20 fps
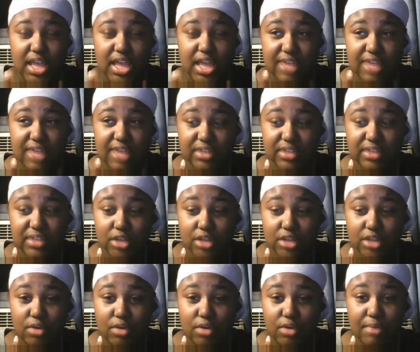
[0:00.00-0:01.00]
If I
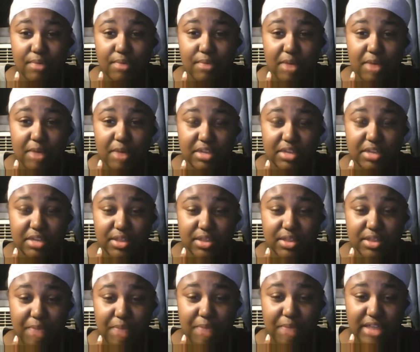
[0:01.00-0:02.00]
don't, I'll probably either have to
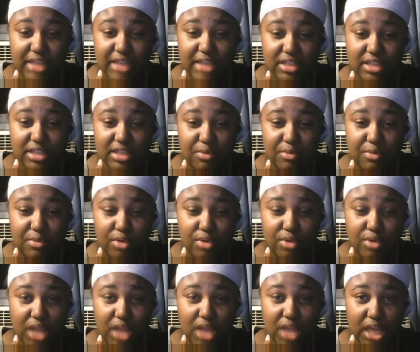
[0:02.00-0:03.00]
buy some
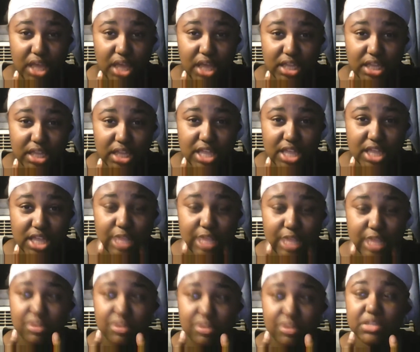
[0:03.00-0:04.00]
online, and that'll
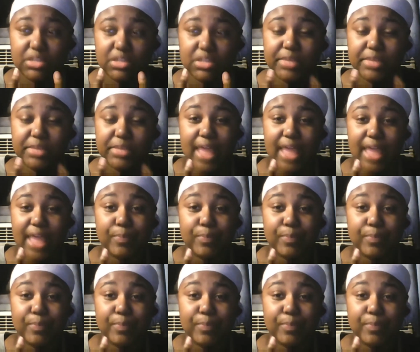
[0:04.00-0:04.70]
pretty much be that.